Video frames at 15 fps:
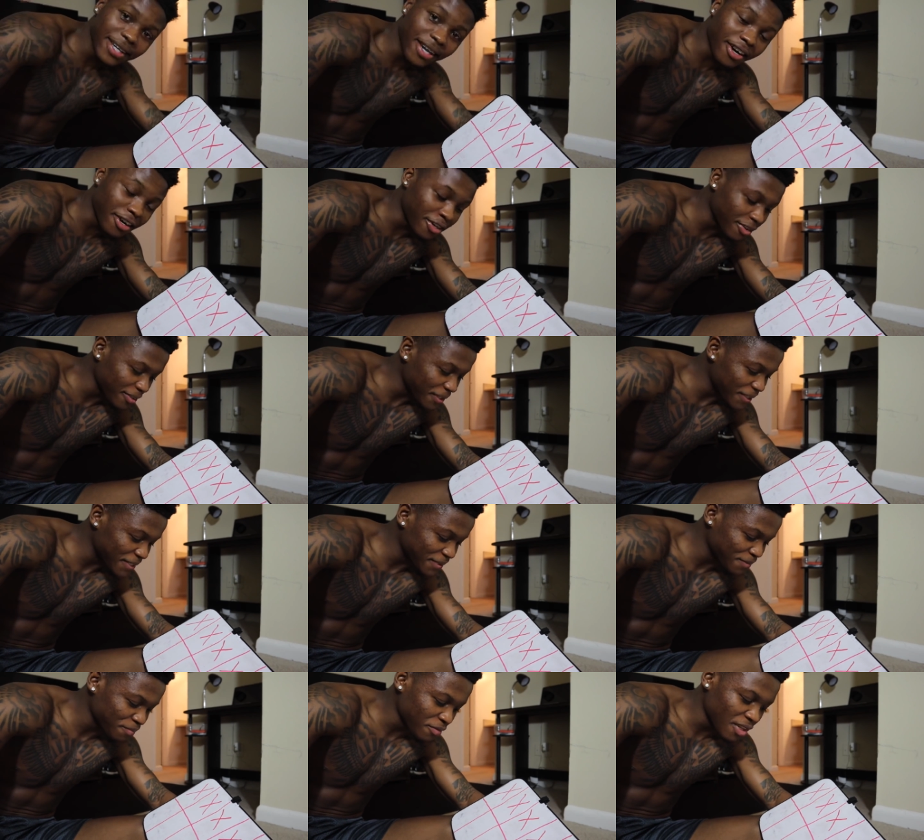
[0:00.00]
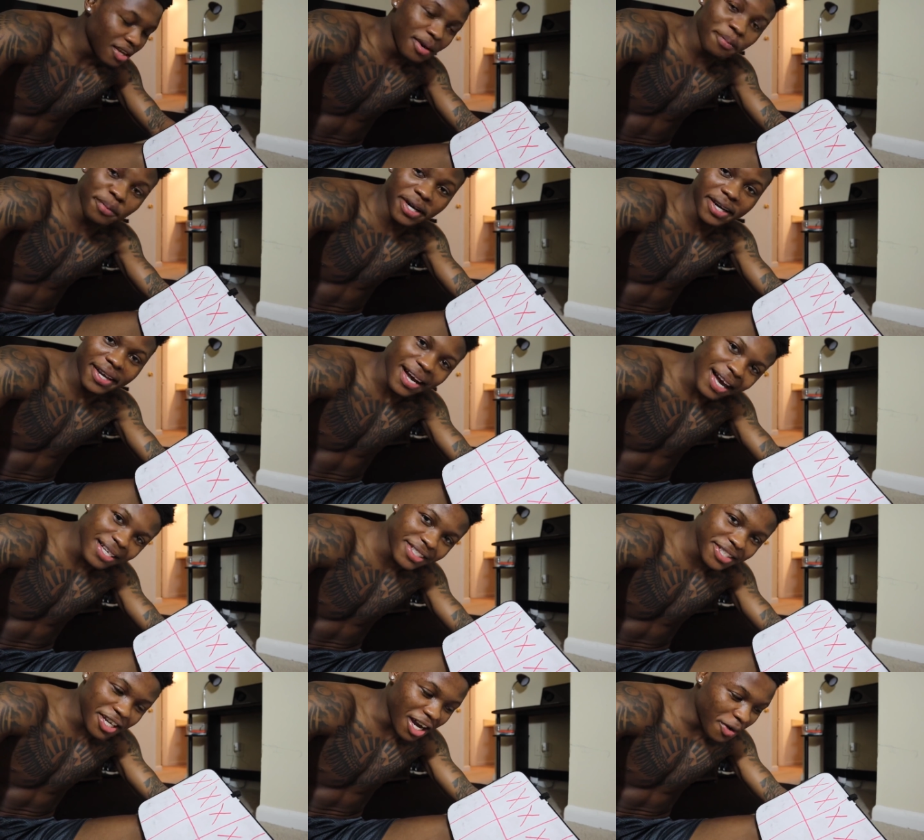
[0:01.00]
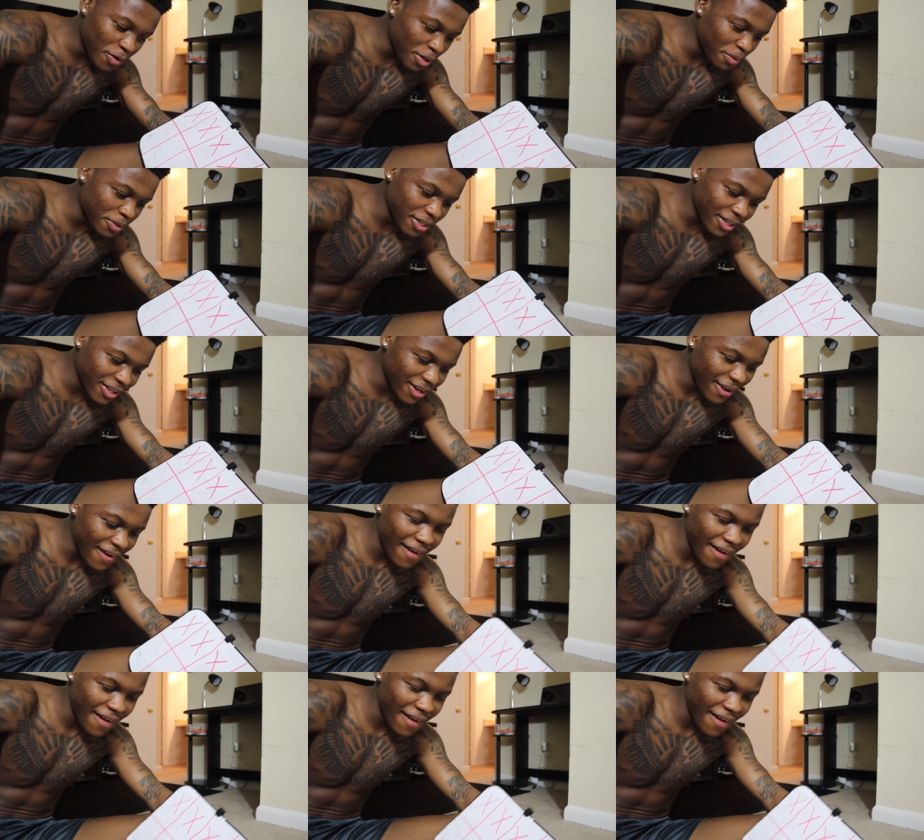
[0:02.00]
it hurt. But I'll see y'all when I'm done.